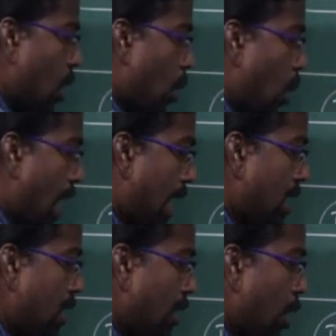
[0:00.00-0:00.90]

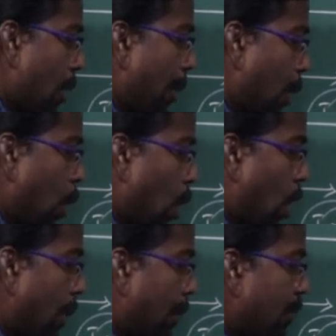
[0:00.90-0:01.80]
1
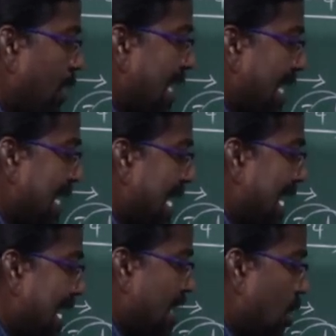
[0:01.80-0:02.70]
probe,
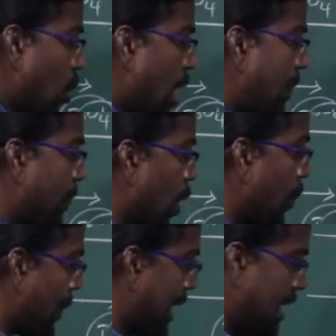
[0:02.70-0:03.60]
ENE, 1
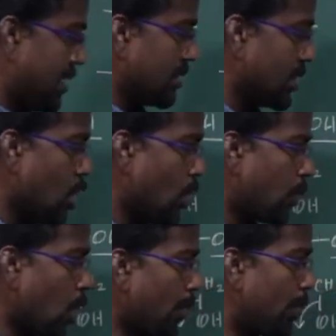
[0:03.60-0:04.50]
propene,
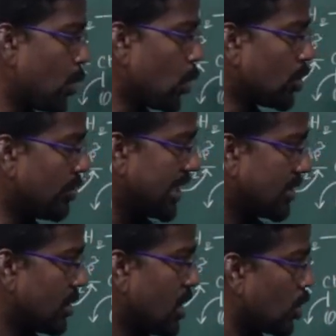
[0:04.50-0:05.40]
probe root word.
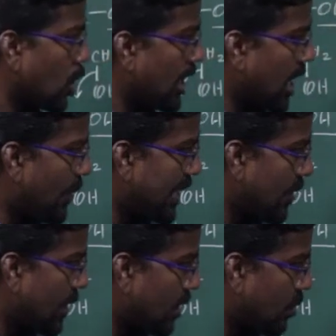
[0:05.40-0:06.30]
Total how many
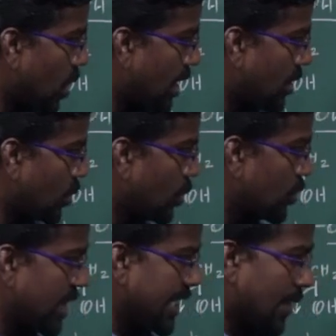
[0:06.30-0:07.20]
carbon? 1, 2,
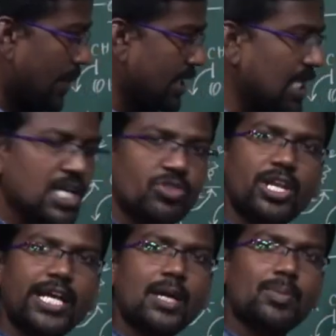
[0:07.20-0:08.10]
3 carbon.
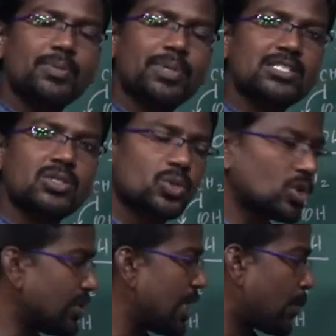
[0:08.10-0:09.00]
3 carbon means
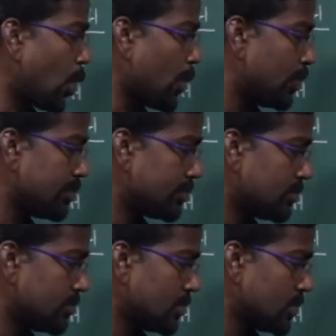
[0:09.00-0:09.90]
root word probe
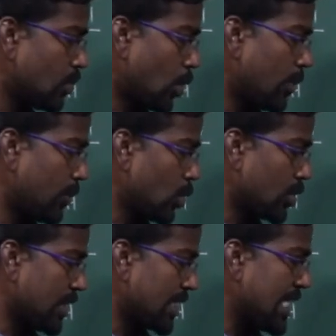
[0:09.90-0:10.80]
root
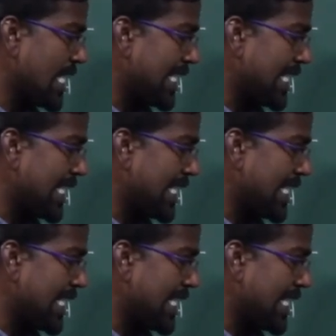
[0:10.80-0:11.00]
word.